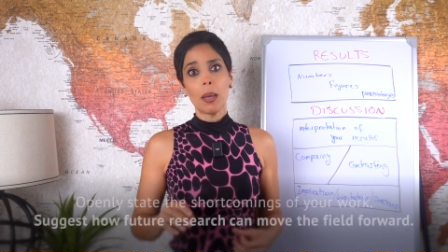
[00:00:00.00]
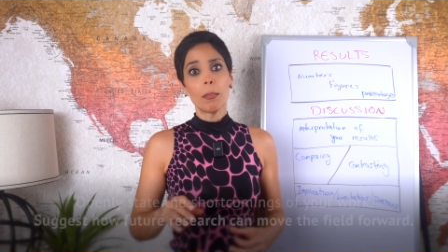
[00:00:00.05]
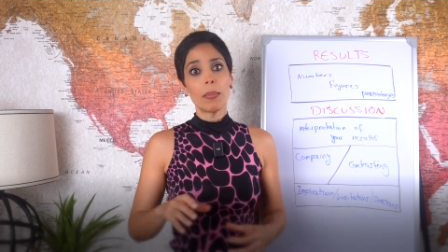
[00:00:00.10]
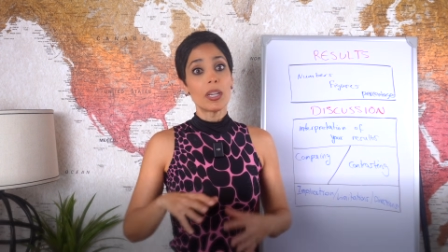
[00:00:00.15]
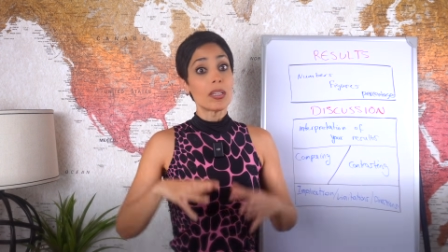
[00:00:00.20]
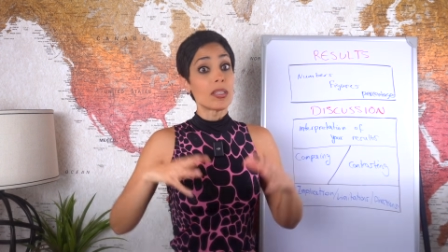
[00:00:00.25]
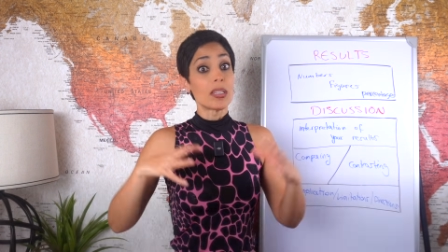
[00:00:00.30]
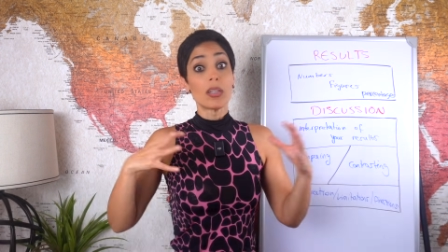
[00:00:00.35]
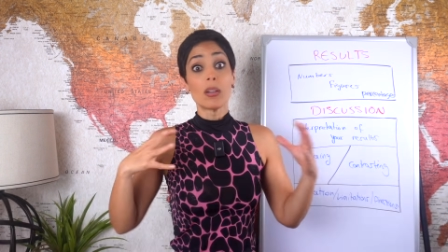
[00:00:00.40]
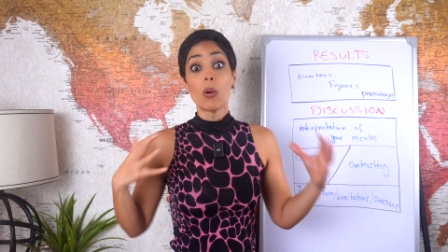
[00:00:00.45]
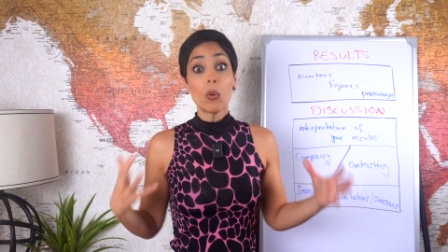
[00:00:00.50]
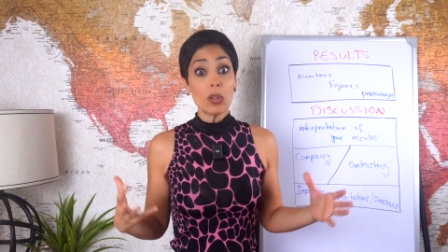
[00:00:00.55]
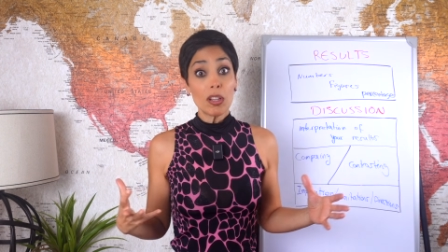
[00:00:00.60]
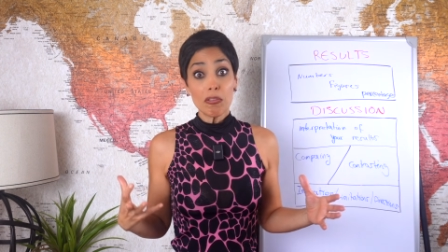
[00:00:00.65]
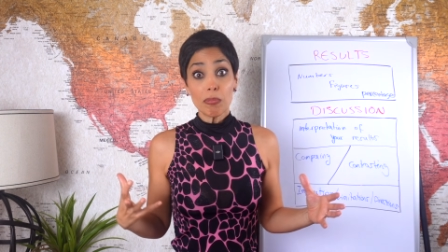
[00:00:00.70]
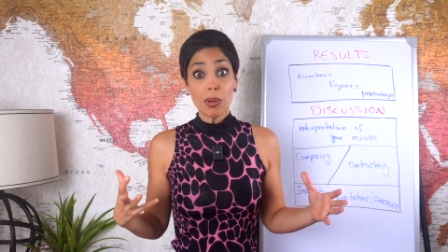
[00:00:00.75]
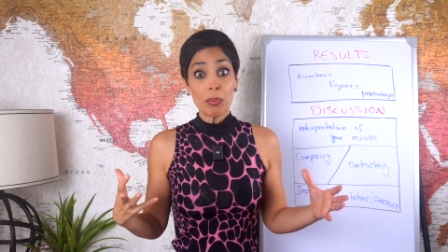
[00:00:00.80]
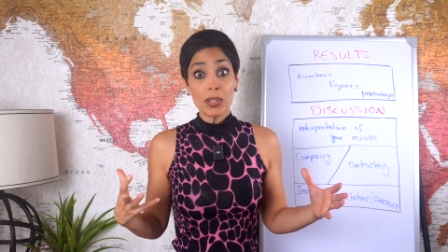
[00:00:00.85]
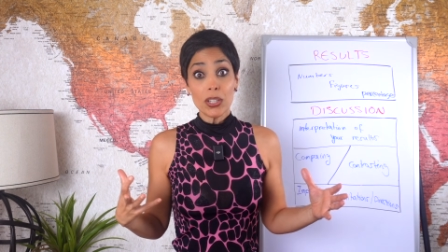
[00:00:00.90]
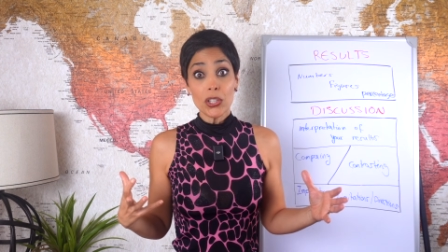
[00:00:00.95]
Because the goal
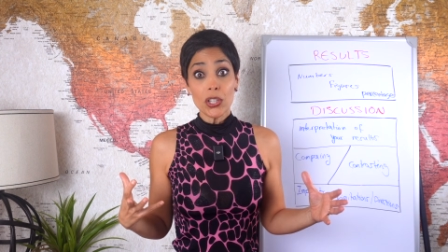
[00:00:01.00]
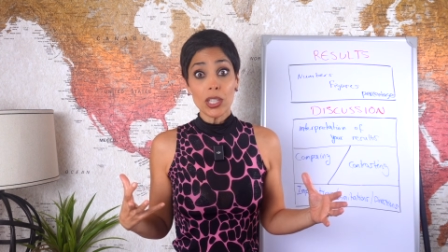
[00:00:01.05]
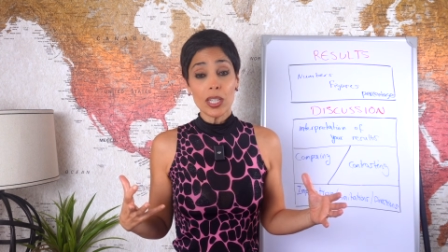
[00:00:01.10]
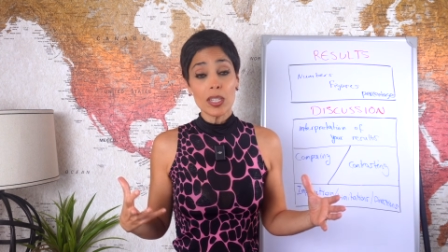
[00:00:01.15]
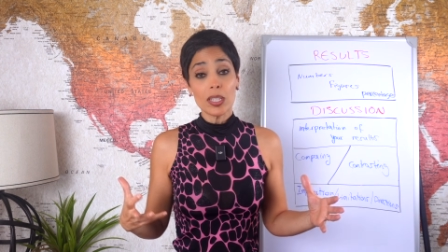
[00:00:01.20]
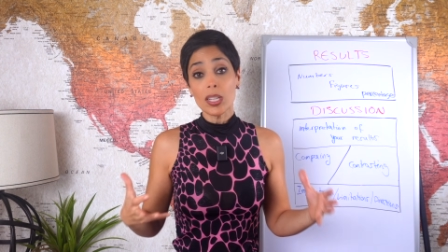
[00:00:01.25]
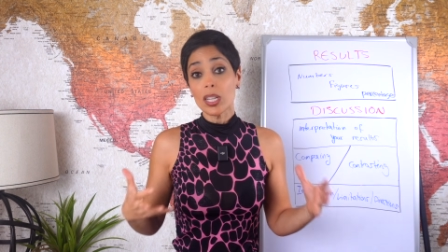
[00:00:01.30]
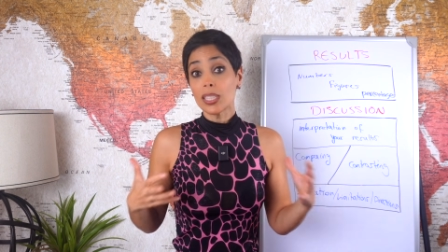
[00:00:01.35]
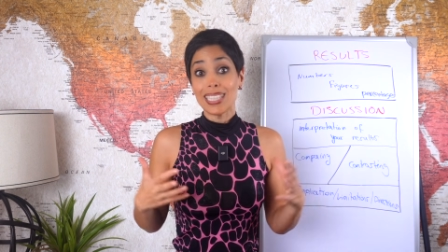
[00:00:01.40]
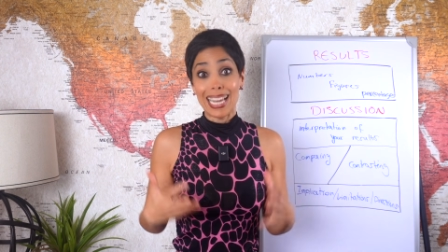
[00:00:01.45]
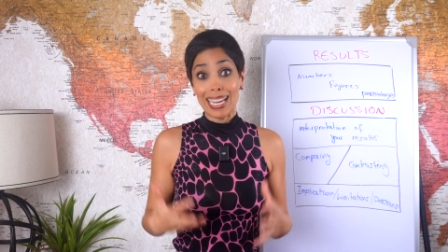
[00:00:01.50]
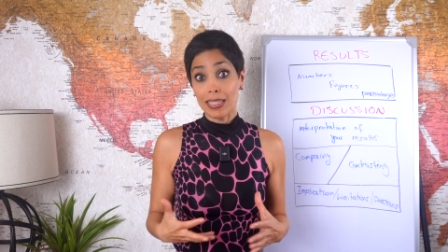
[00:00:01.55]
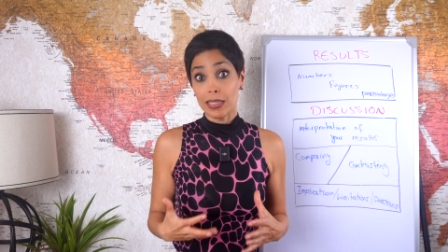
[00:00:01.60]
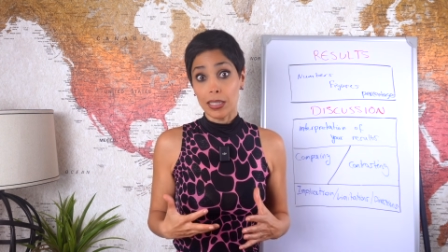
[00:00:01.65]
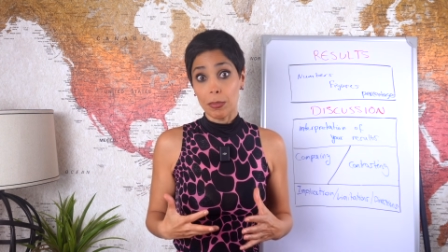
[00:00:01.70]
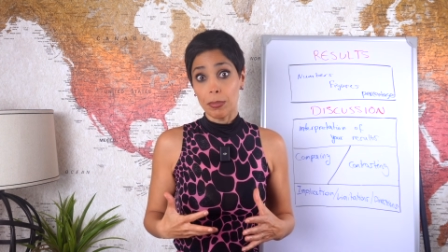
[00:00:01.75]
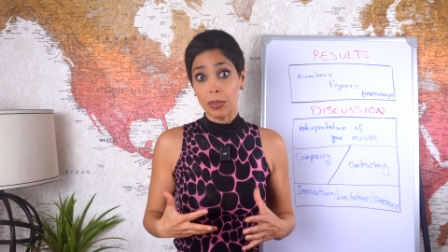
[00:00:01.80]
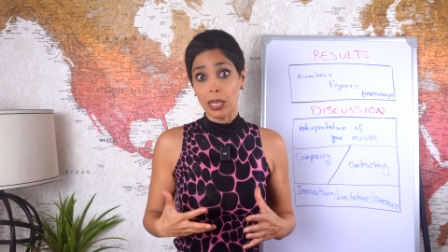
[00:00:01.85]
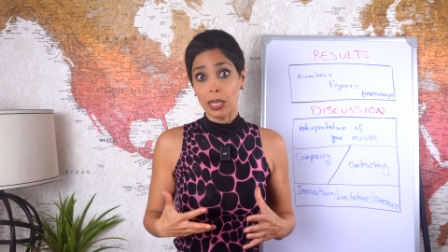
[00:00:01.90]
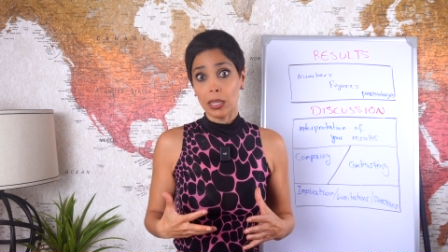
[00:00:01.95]
of publishing is not
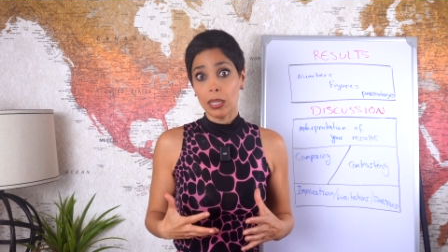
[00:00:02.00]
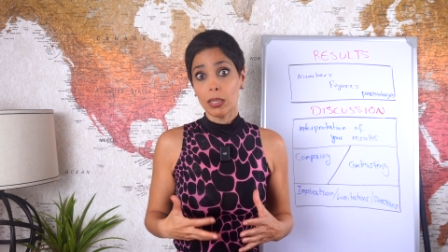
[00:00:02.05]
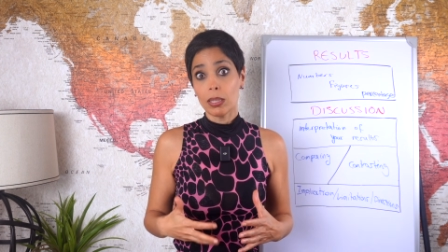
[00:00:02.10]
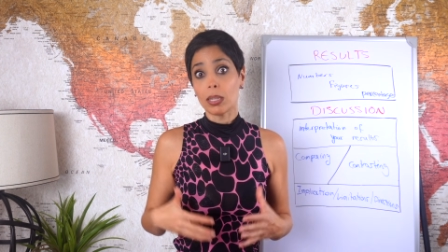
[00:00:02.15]
gatekeeping.